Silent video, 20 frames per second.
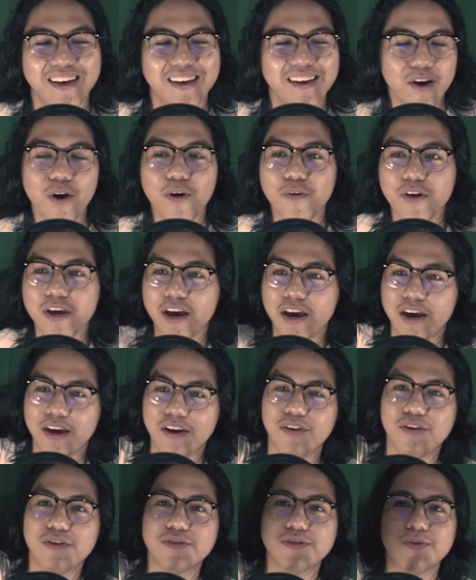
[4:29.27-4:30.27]
Oh yeah, and I
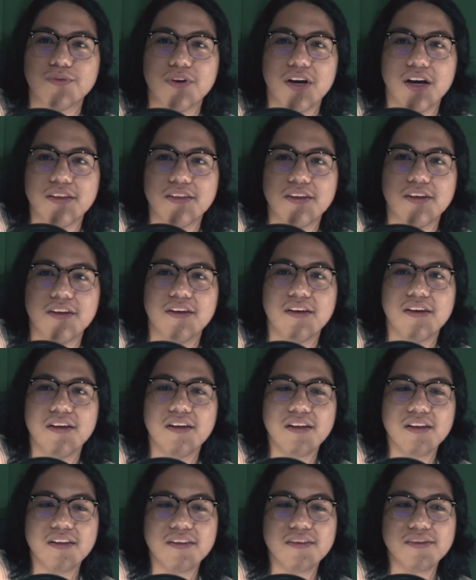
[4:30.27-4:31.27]
also got
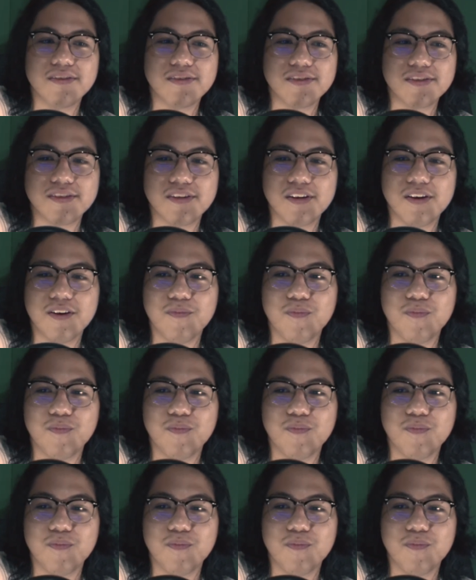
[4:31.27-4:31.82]
this